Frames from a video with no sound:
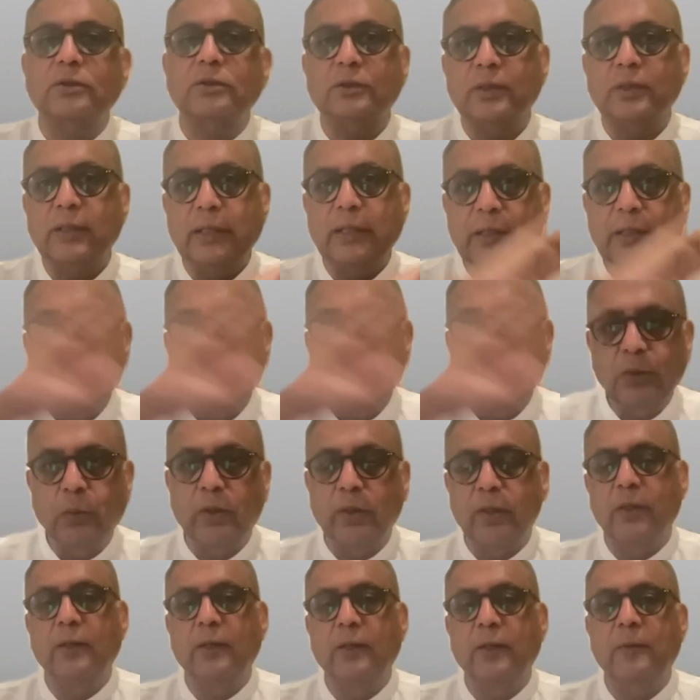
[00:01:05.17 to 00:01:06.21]
stocks
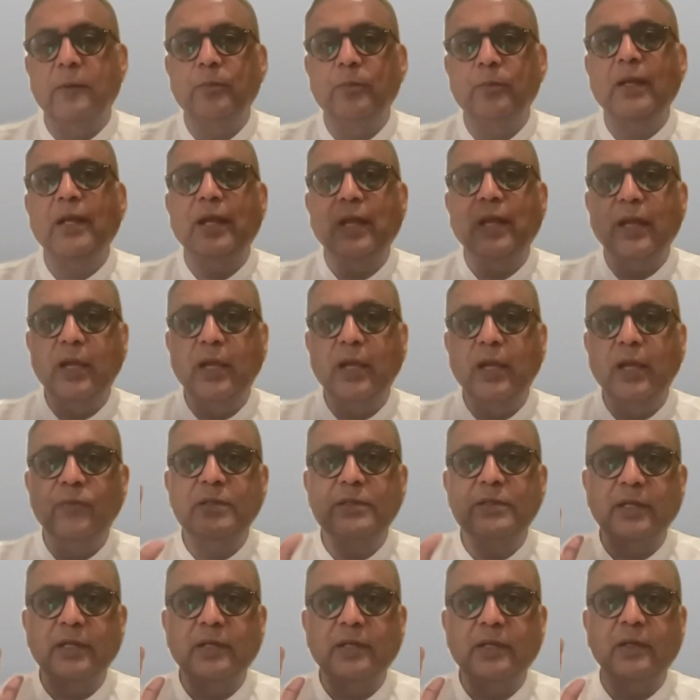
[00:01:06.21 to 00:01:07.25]
in the world
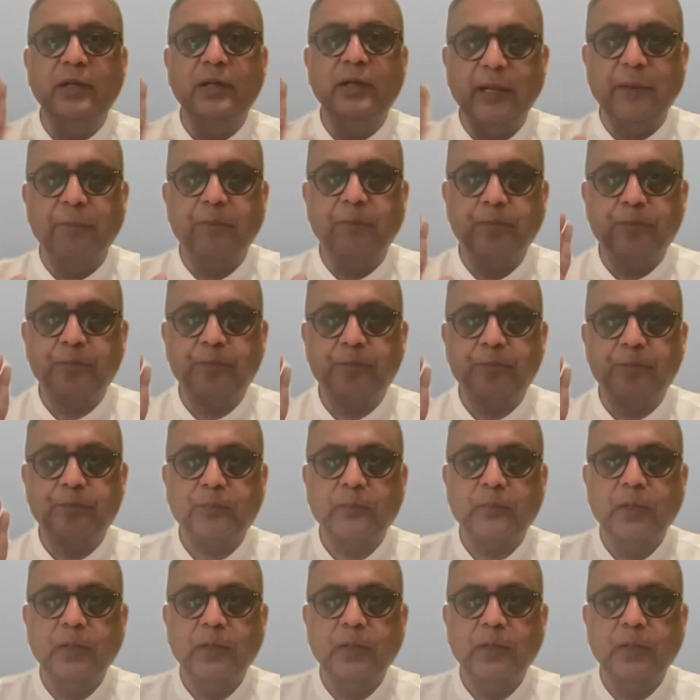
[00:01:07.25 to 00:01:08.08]
every single day.